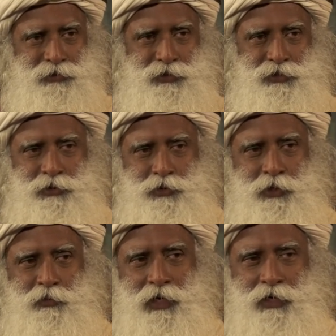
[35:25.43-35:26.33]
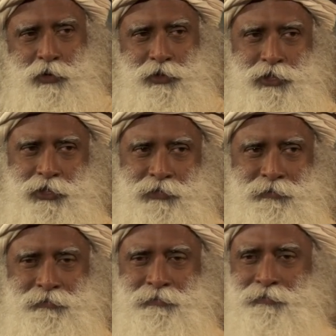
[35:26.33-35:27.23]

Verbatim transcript: It's a two-in-one question.